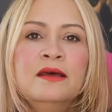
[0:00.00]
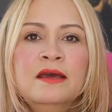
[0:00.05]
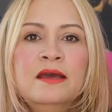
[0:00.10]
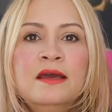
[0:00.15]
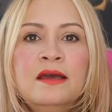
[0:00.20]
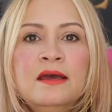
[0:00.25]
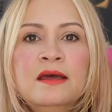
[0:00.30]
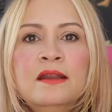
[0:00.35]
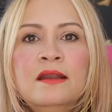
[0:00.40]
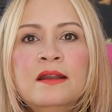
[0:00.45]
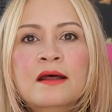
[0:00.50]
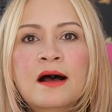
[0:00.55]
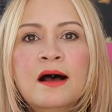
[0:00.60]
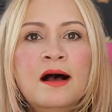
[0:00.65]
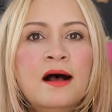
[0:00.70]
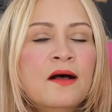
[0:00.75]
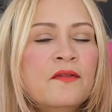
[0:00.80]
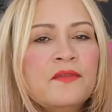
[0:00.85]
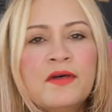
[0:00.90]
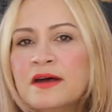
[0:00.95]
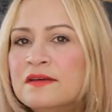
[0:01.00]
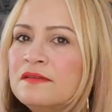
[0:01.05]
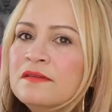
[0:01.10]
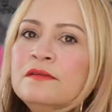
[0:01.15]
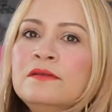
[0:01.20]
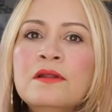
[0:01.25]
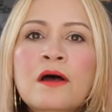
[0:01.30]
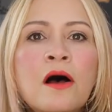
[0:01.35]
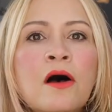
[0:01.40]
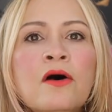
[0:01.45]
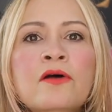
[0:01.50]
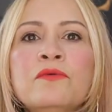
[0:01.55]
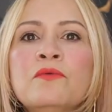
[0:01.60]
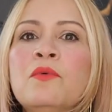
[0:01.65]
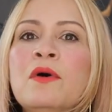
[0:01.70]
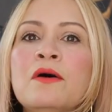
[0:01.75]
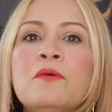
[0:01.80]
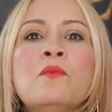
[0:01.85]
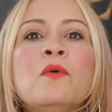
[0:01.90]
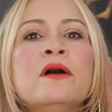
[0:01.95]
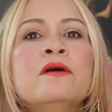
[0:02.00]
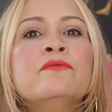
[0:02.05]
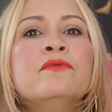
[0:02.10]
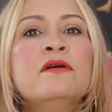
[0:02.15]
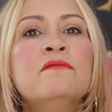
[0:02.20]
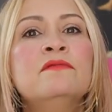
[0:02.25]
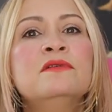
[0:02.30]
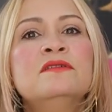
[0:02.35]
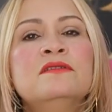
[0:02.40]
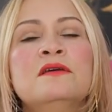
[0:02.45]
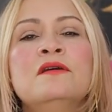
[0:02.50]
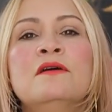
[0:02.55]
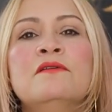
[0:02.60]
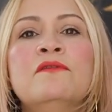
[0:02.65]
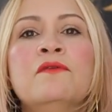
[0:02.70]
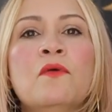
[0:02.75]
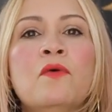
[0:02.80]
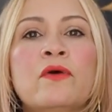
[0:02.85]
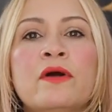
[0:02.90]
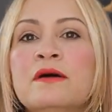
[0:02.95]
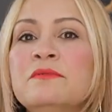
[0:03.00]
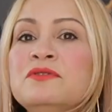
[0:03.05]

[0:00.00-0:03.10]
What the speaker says: And that's not what White Raven is here for.